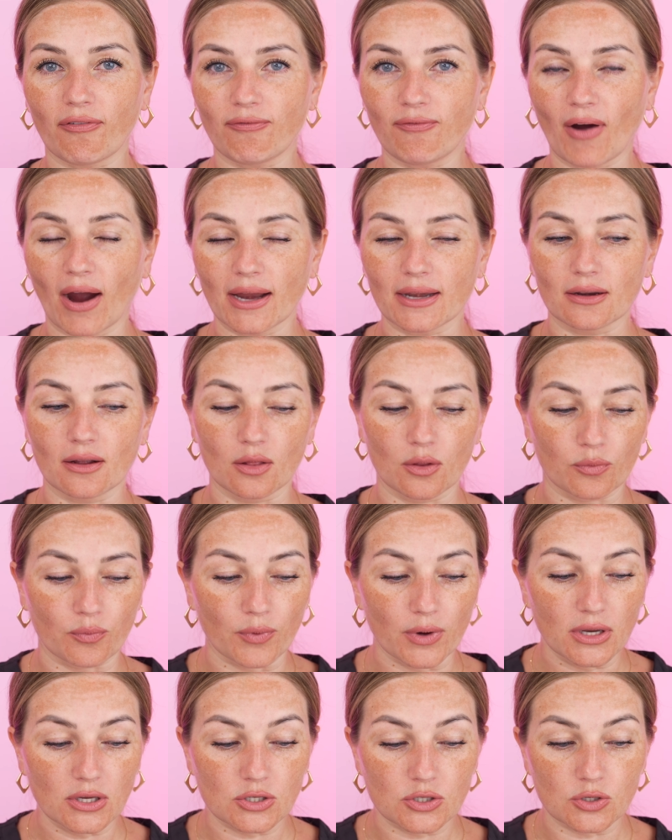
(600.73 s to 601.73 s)
final
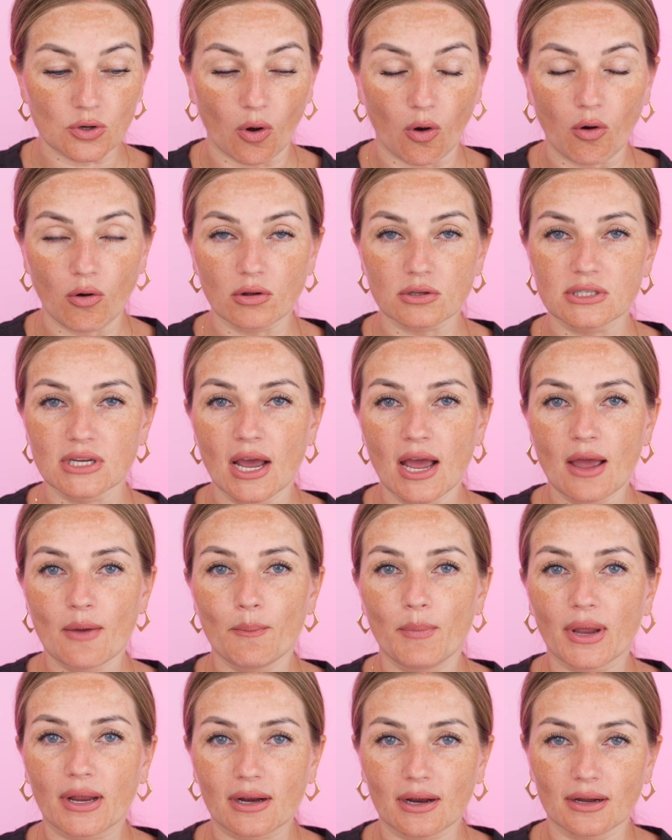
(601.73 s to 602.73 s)
result,
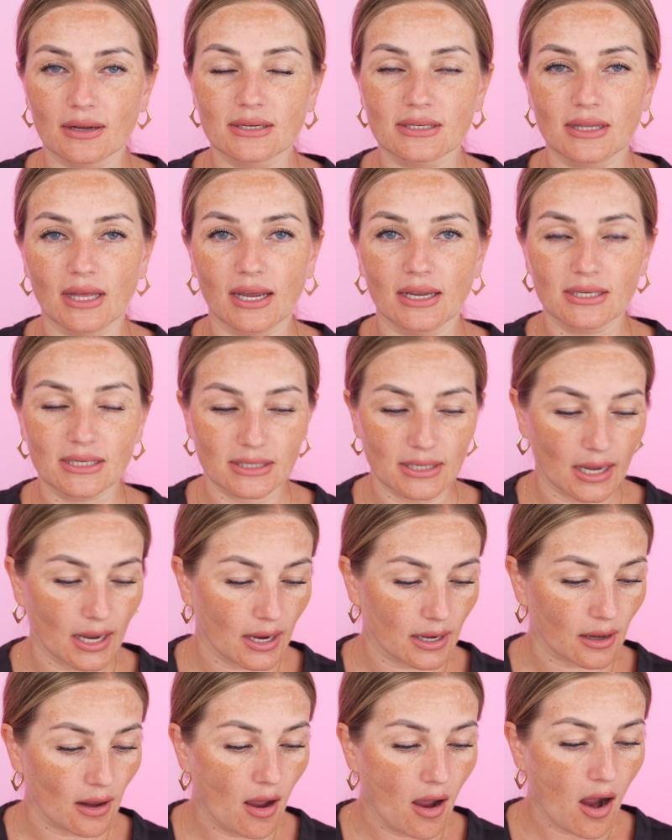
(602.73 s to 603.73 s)
because they
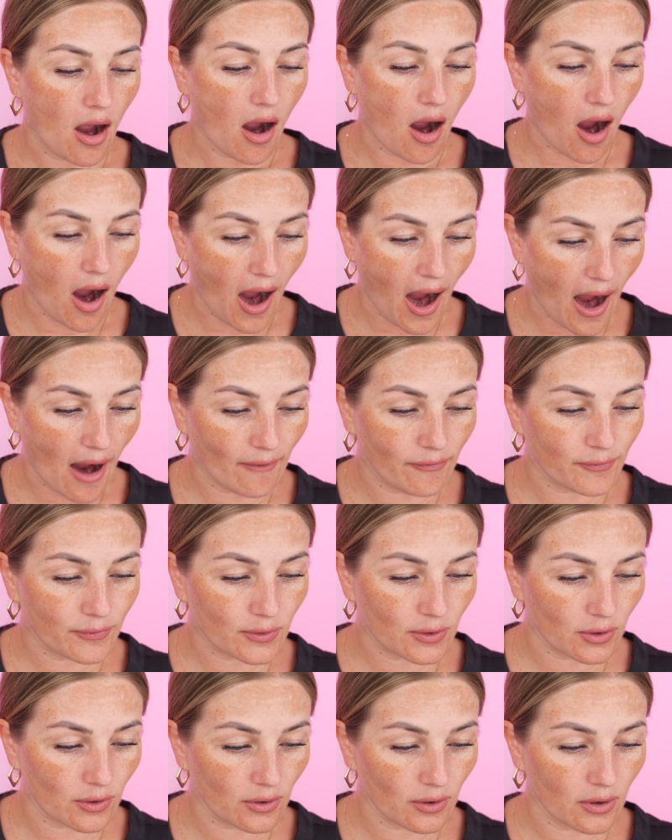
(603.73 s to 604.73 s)
said
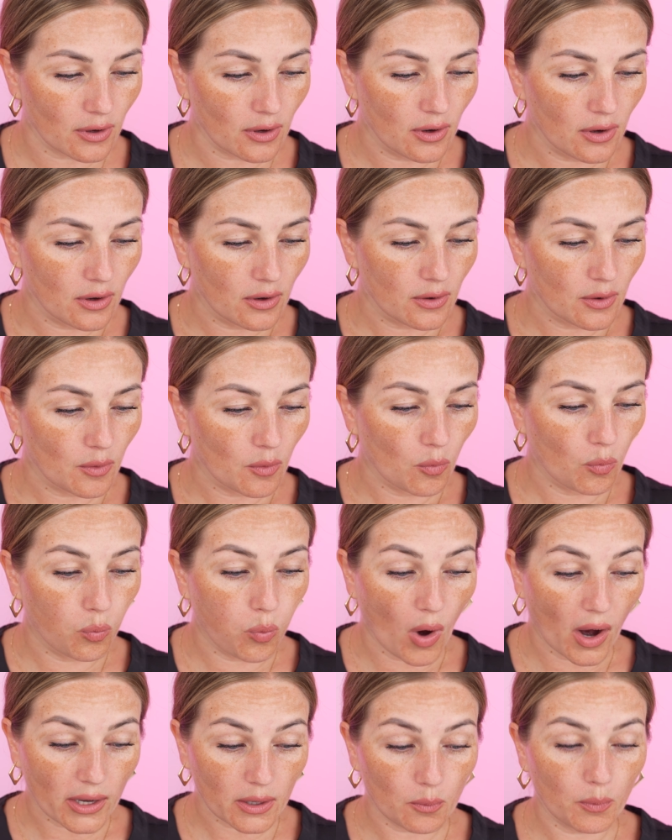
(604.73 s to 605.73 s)
after
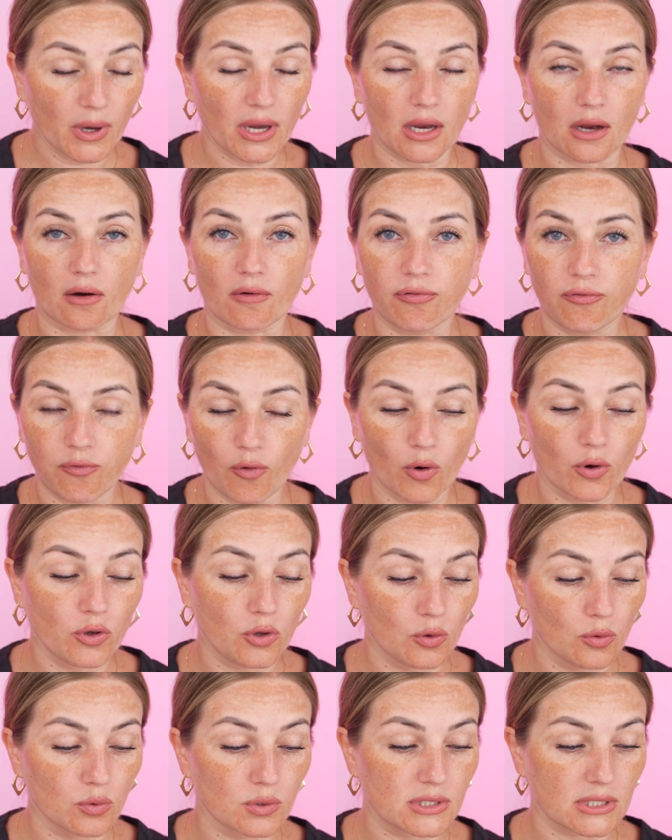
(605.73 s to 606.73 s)
one week for
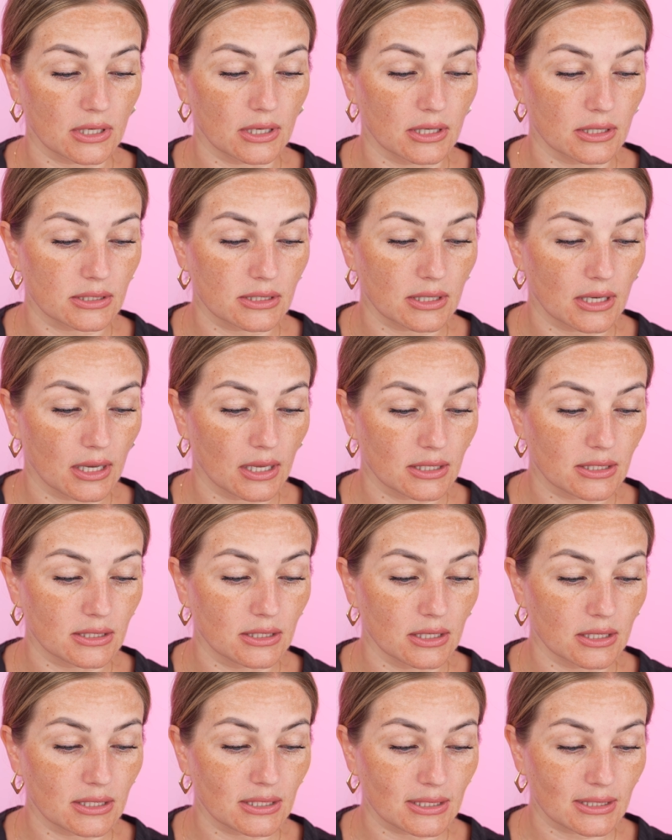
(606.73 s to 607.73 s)
uses, it's
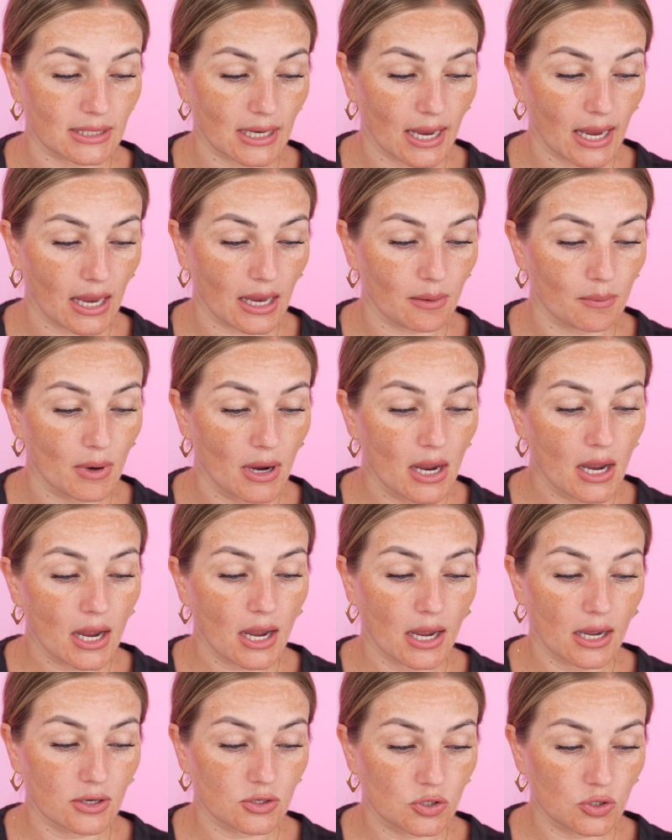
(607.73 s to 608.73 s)
the same
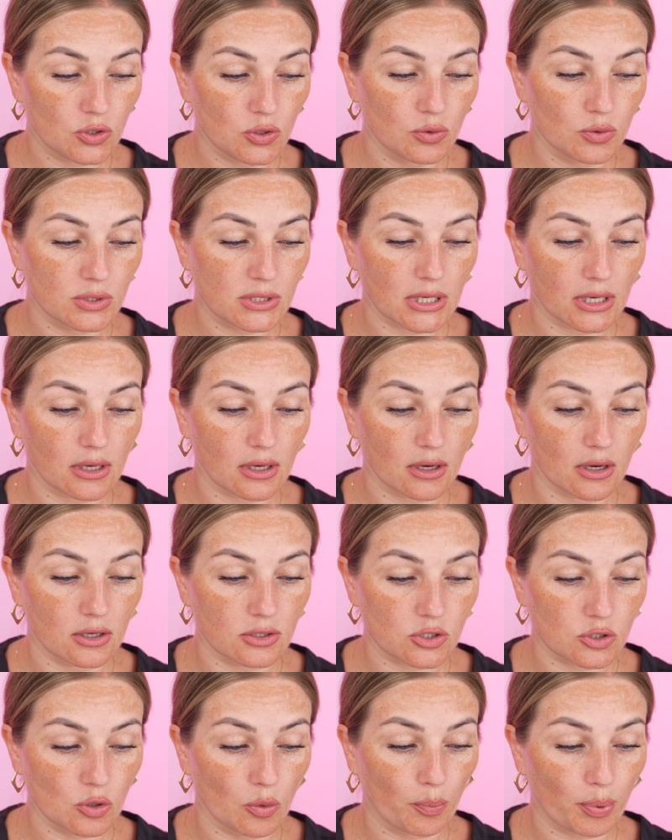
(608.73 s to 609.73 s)
as using a
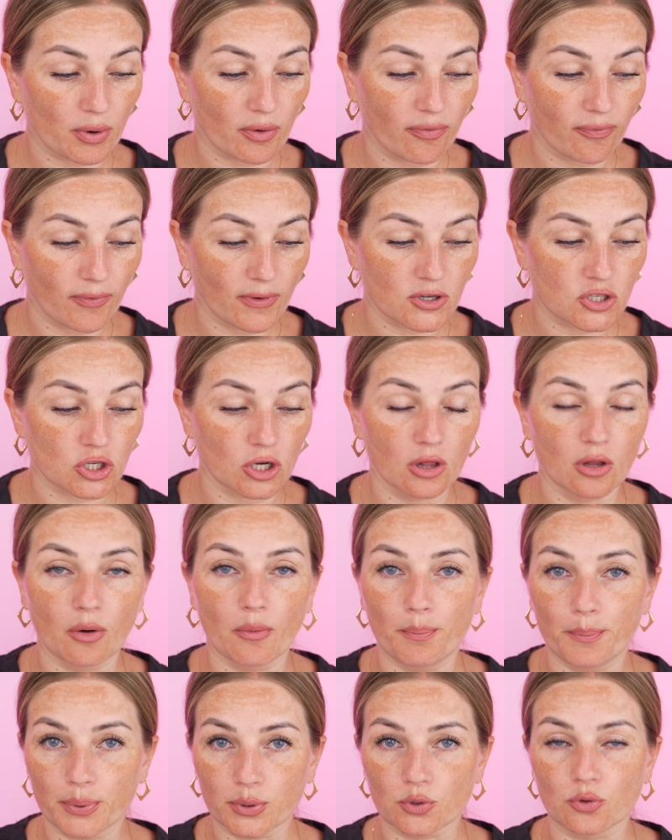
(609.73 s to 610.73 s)
superficial
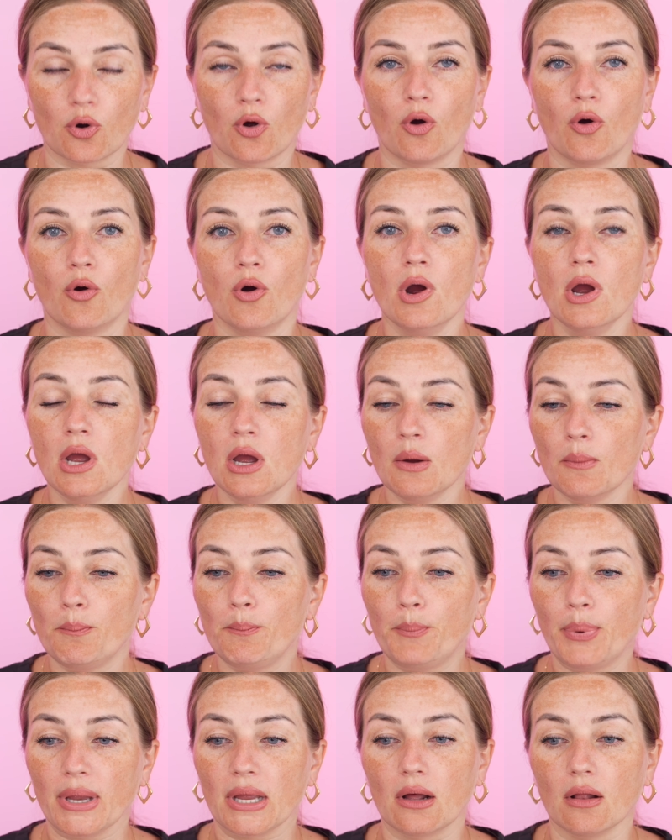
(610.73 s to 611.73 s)
pro
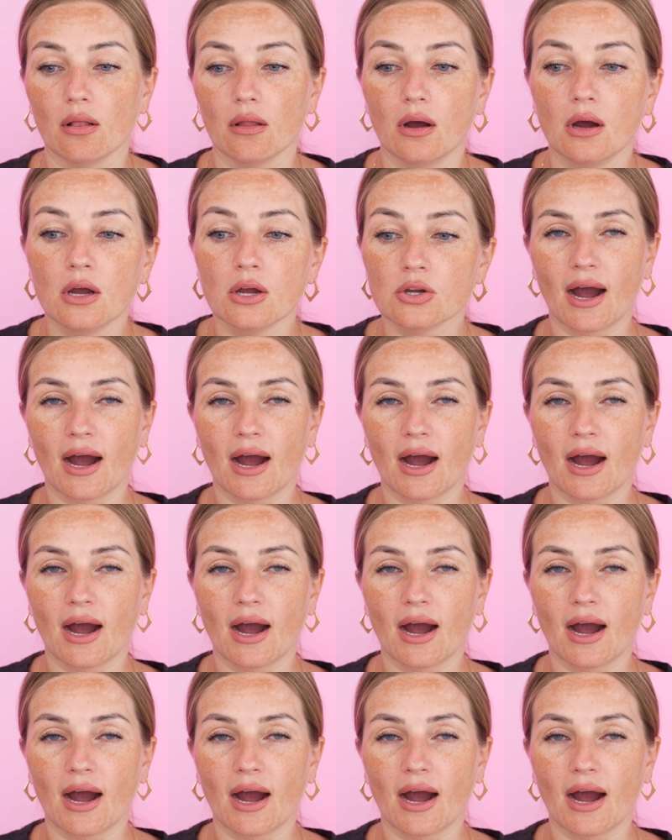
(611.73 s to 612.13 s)
pill.